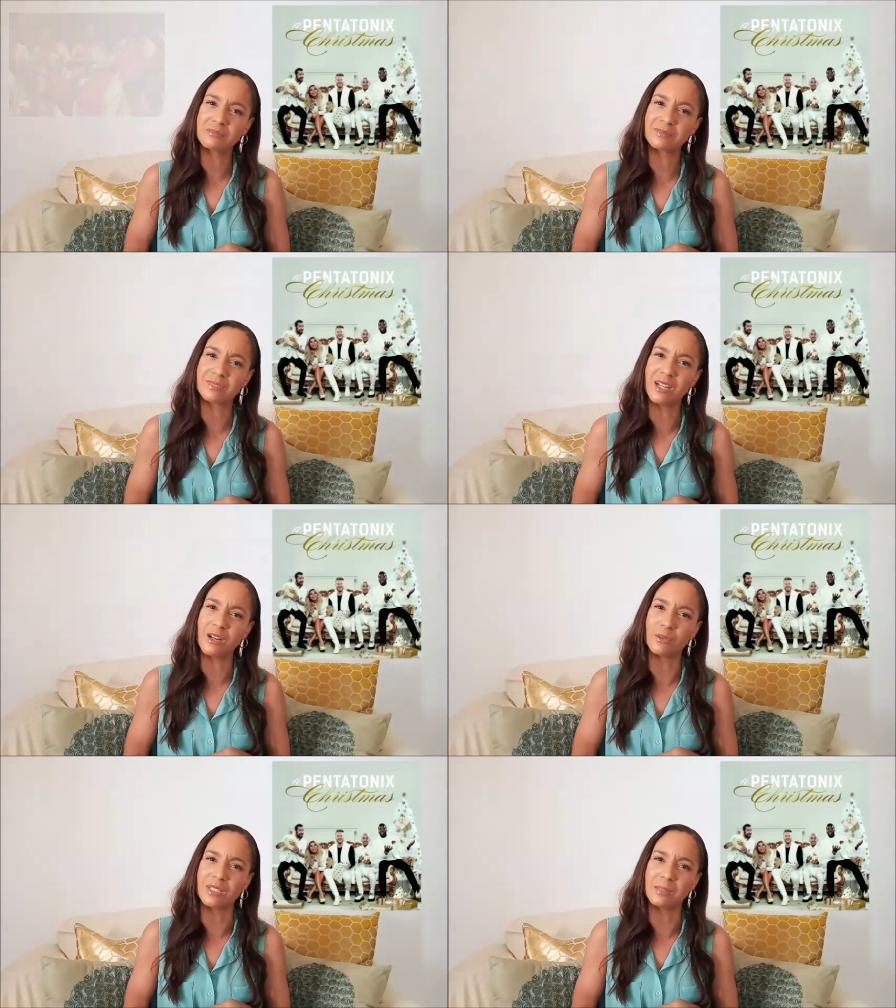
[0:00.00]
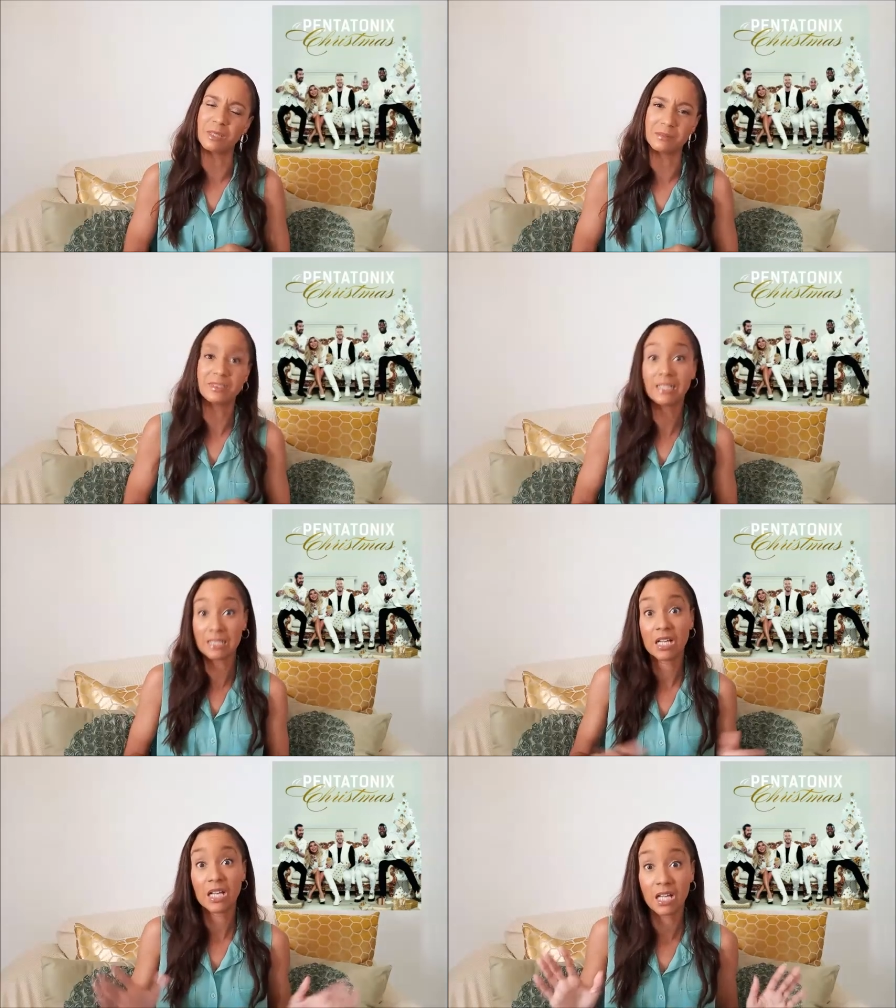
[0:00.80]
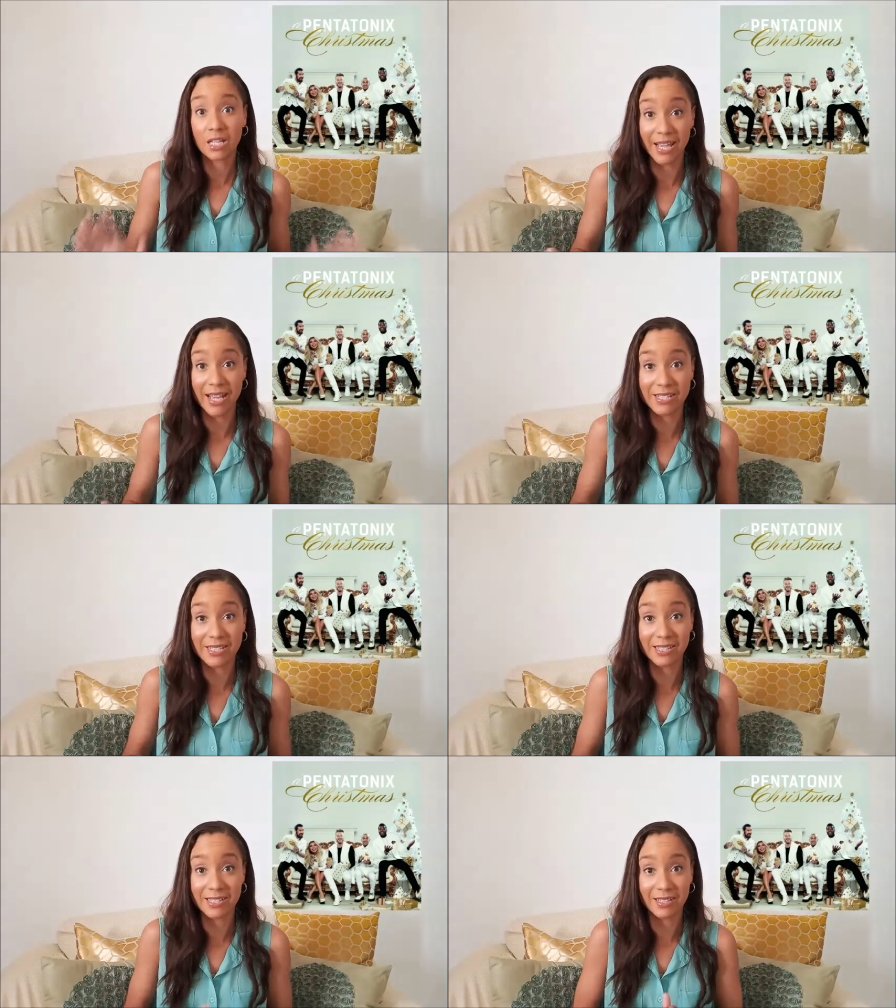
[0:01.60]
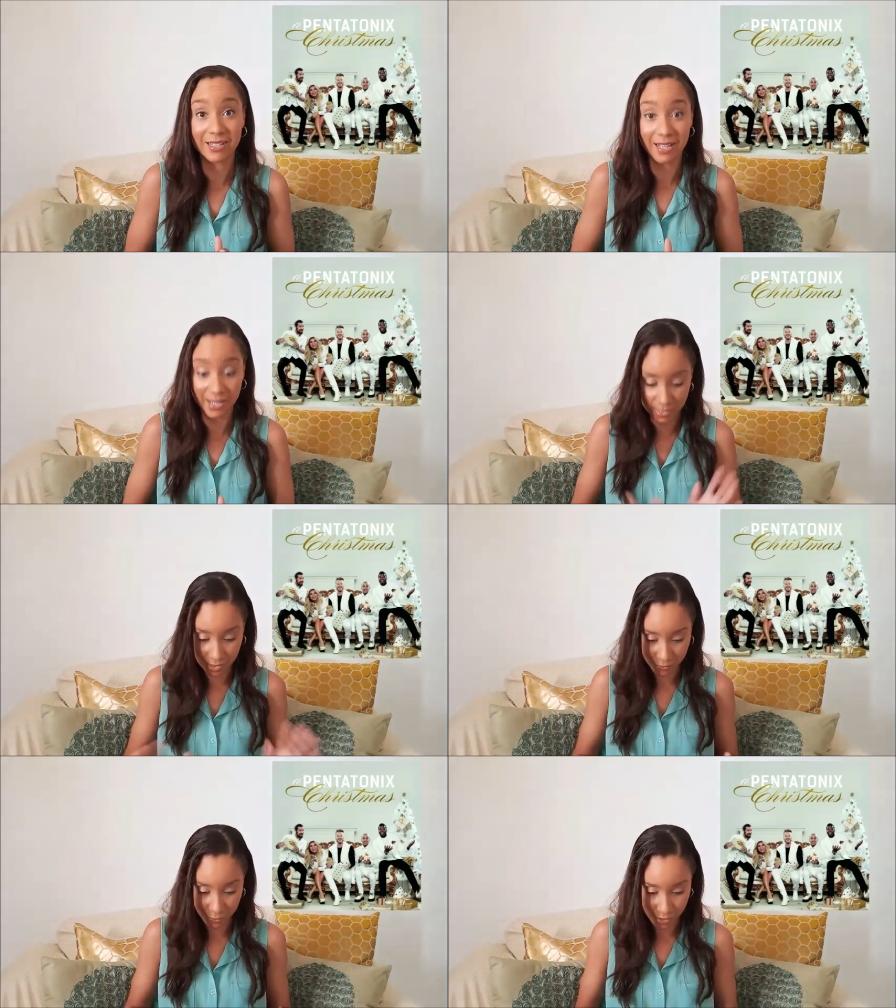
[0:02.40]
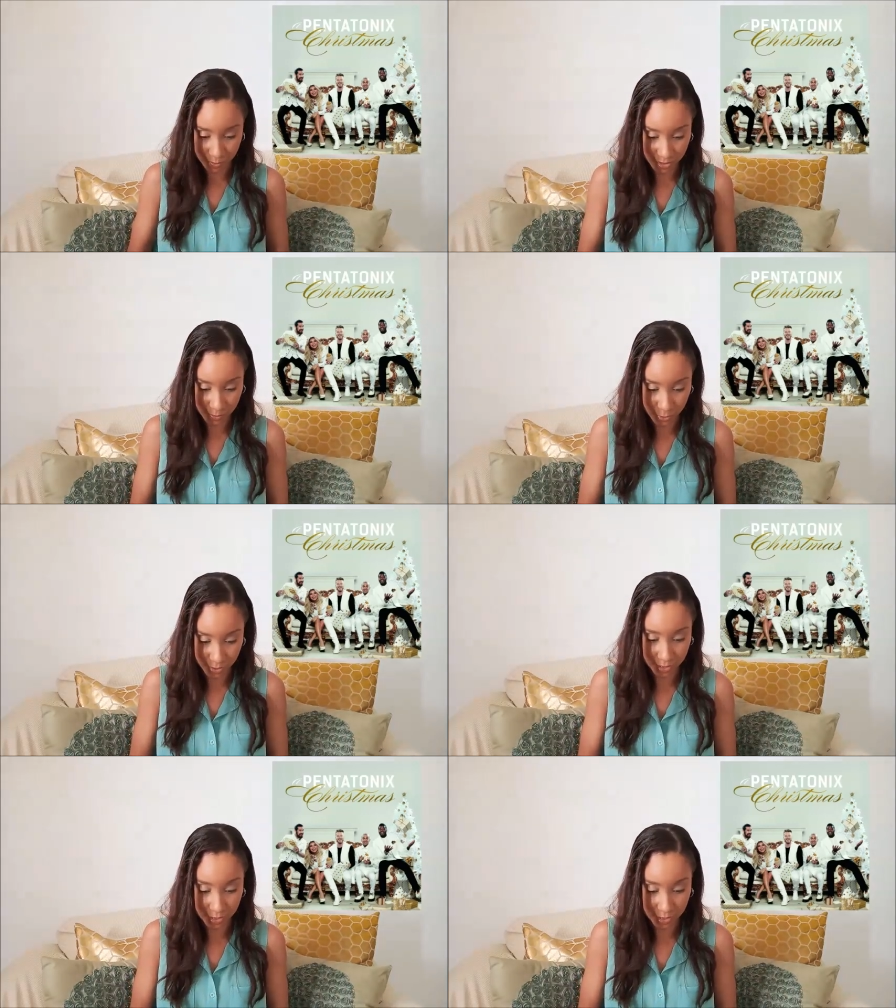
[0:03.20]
Well, not really, but yes, I love Christmas music.